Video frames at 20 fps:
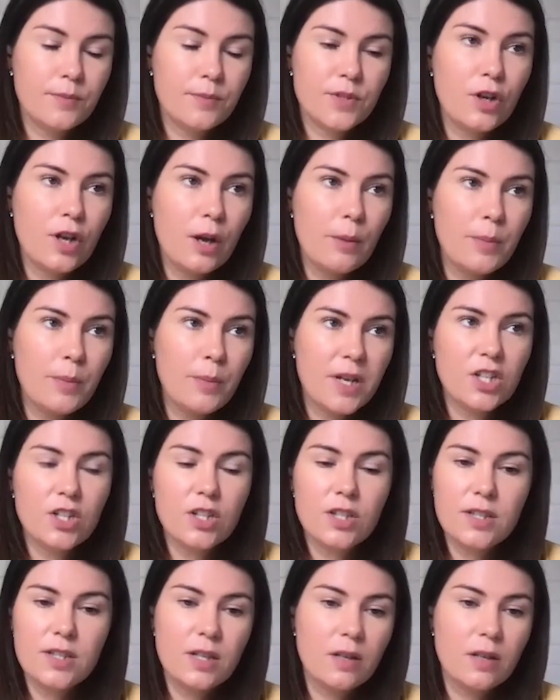So a
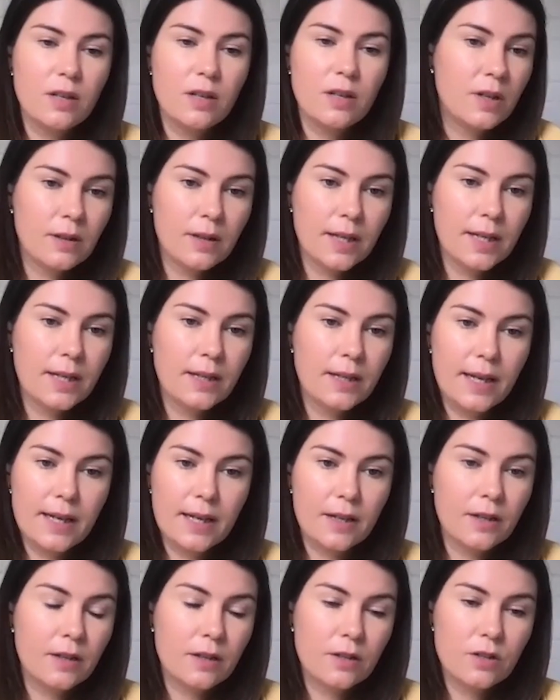pitch is typically
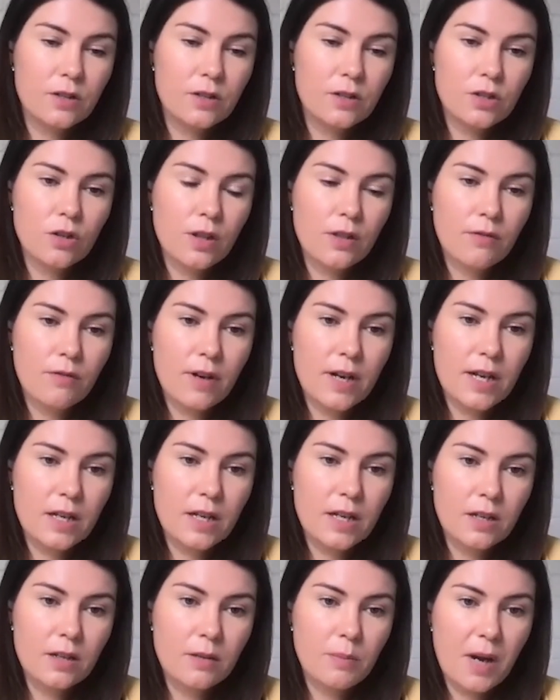like a 2 to
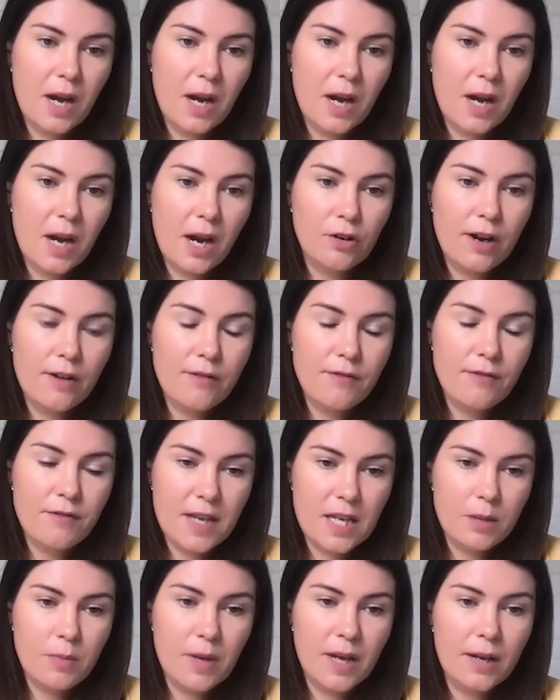3 paragraph
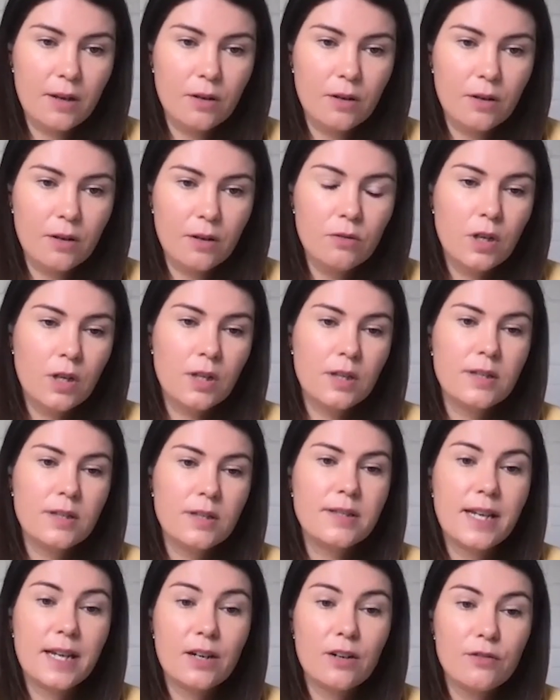email.
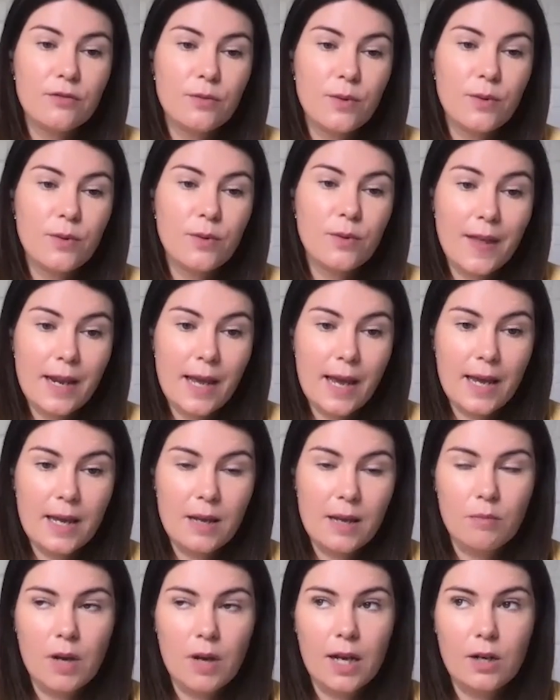Start off with their
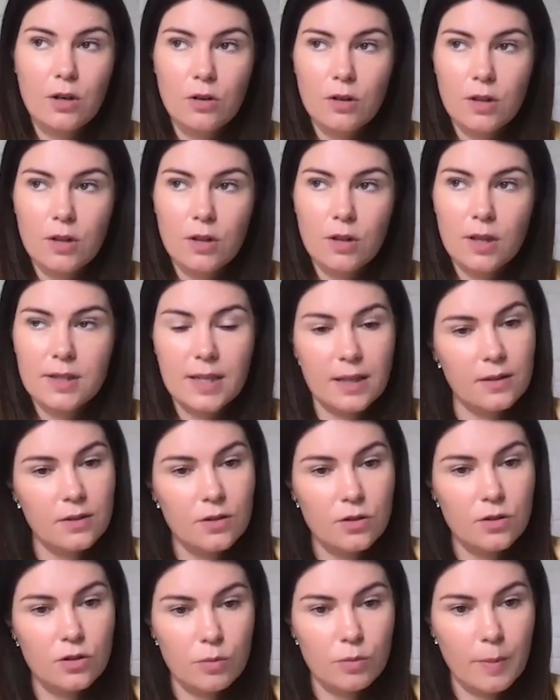name. I know that
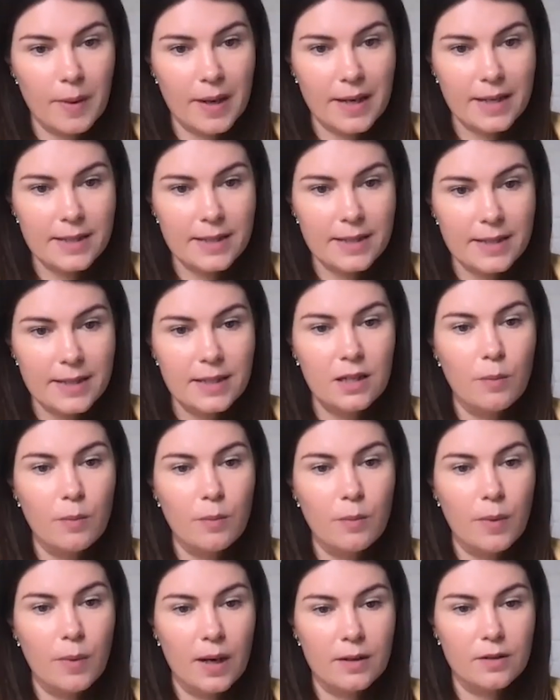sounds super basic,
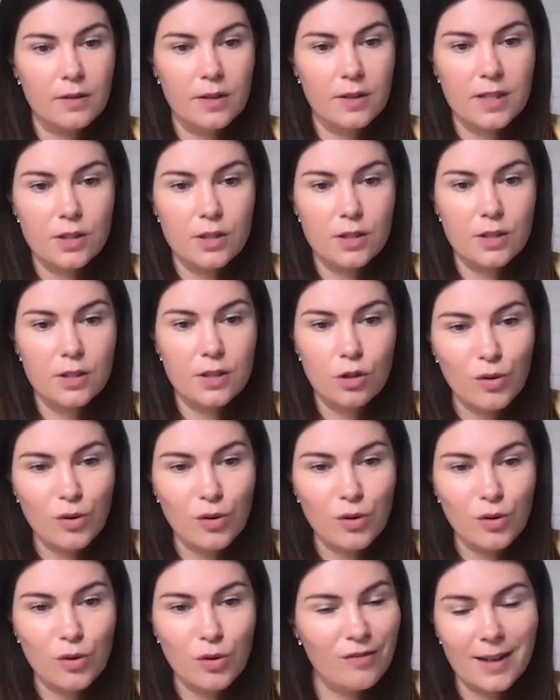but there's no
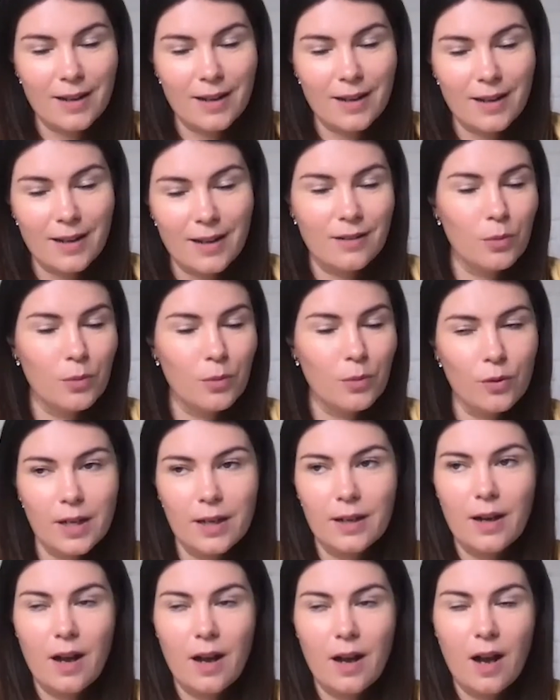point writing good
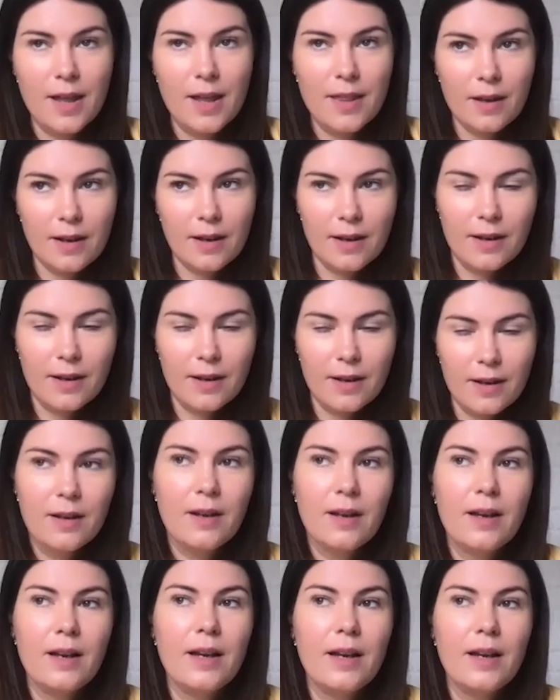morning, hi there.